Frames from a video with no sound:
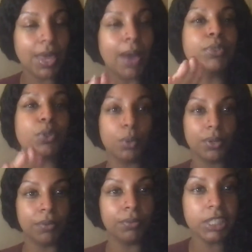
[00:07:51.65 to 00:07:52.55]
That was a word
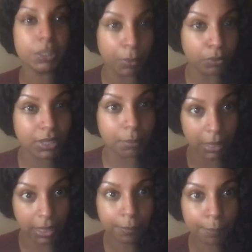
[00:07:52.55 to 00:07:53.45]
that really spoke to
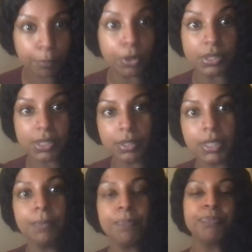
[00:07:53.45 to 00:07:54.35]
me personally